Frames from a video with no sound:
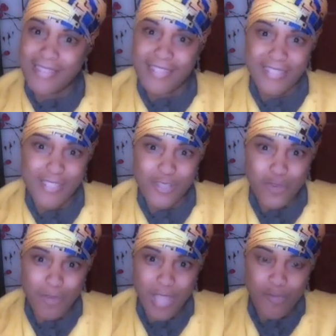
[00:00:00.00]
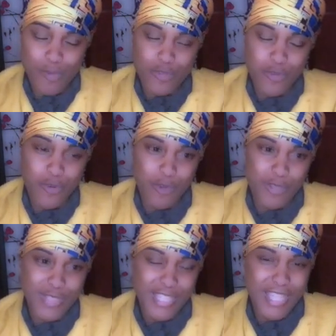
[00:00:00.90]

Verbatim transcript: listening to a mindfulness course,